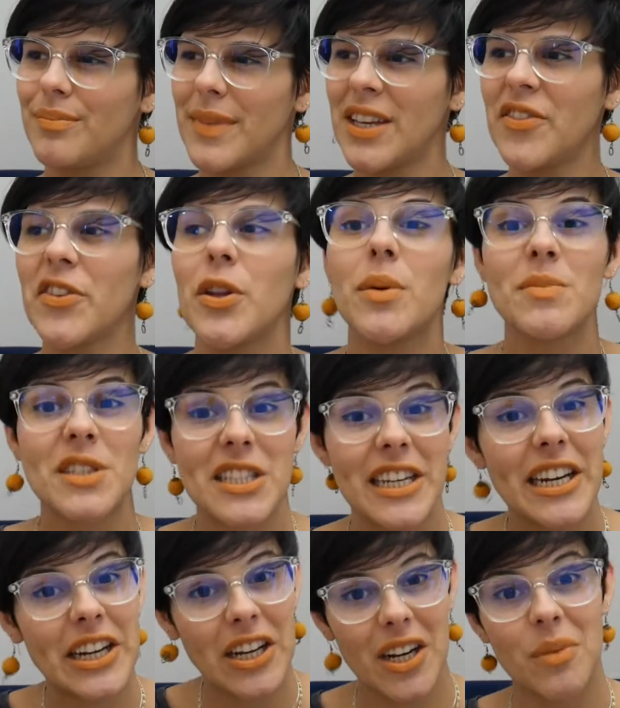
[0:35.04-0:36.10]
even though I'm
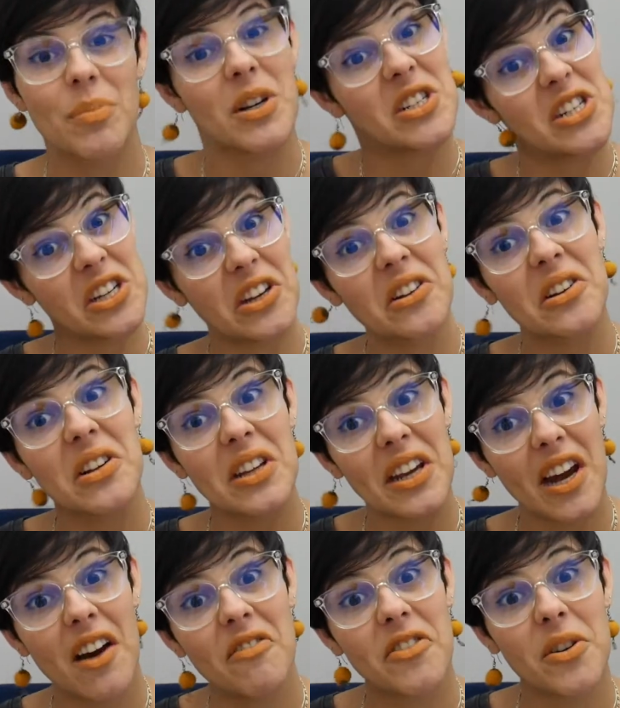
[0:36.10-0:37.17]
sitting on a particularly
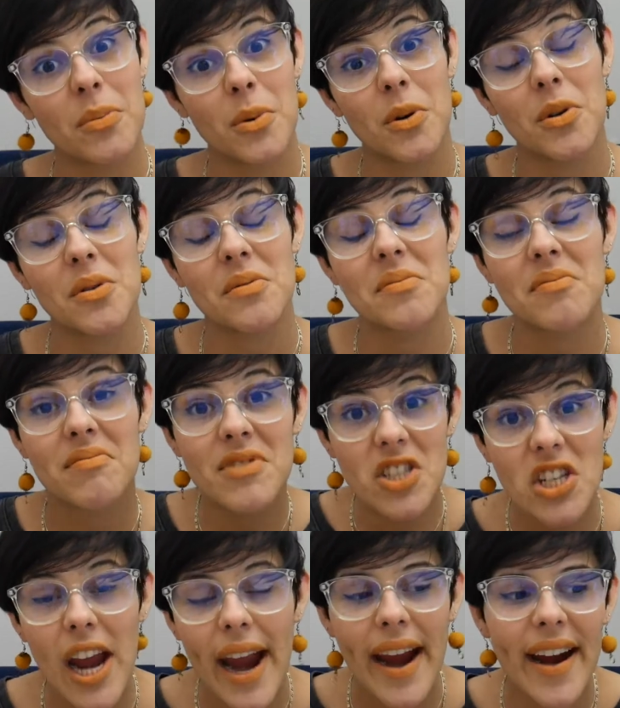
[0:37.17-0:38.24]
comfortable
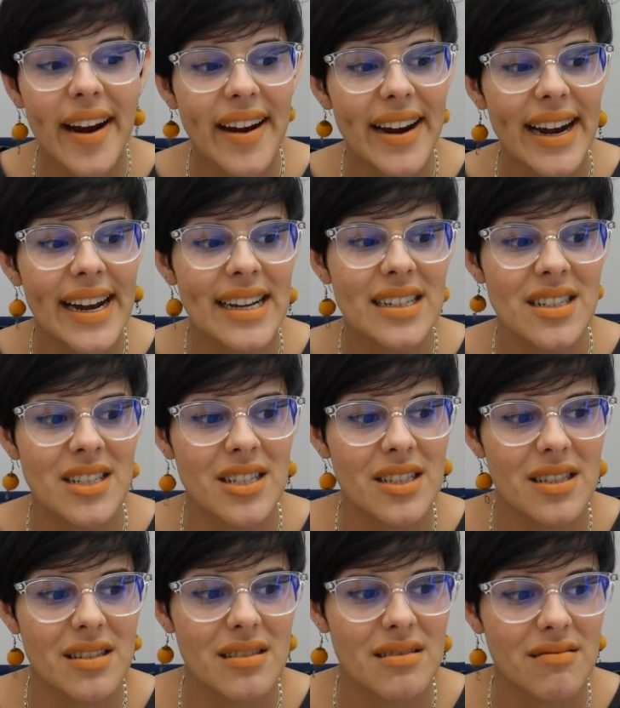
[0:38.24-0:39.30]
chair,
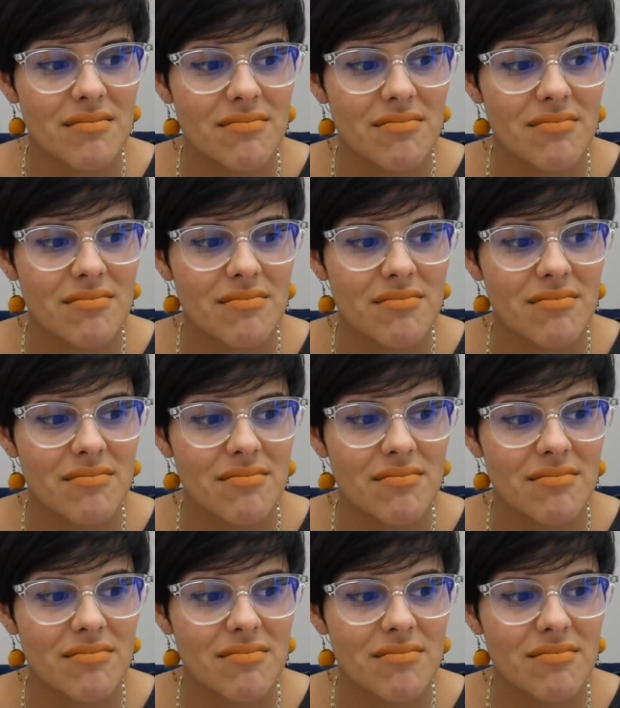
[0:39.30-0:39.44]
it's